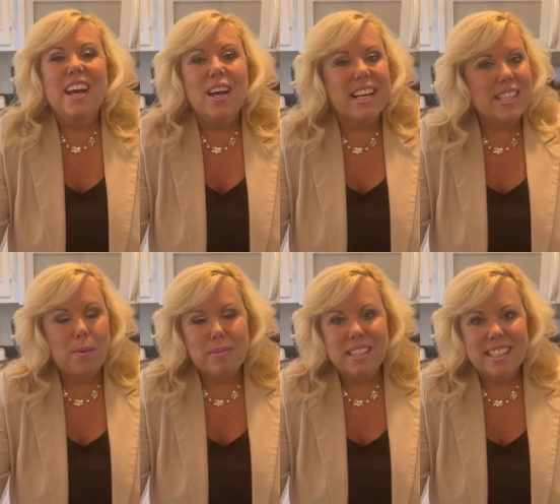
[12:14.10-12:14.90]

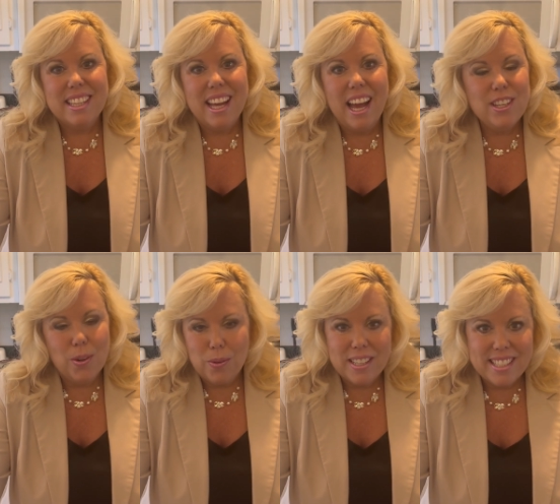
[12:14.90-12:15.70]
except I
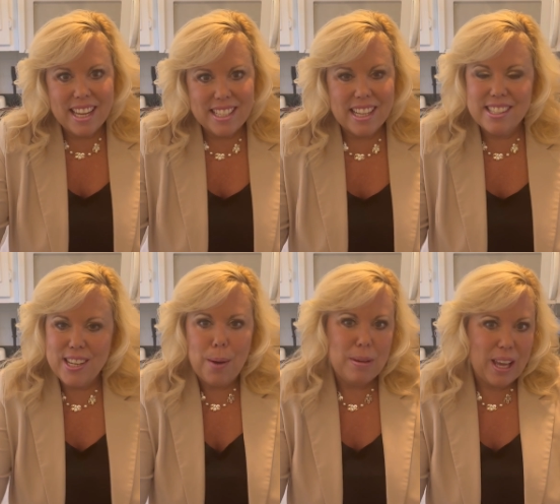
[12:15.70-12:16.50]
don't intend on
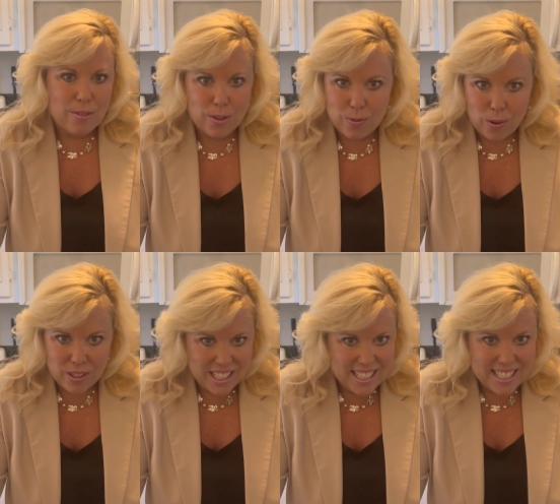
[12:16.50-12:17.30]
stopping after
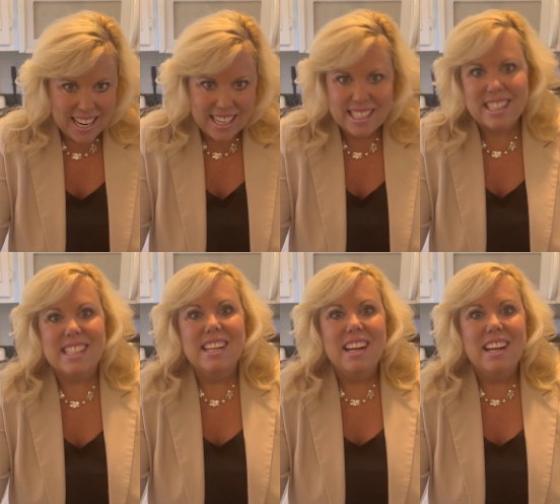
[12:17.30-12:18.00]
fourteen days.